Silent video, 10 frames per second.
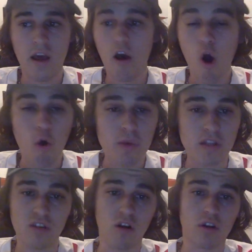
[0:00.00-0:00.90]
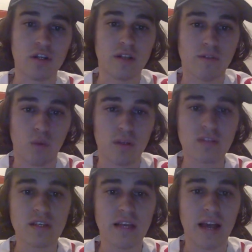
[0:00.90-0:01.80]
Hope he is all good. Never want to
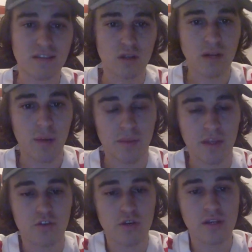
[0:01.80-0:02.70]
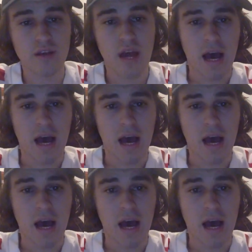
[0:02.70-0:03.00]
see guys go down with injuries,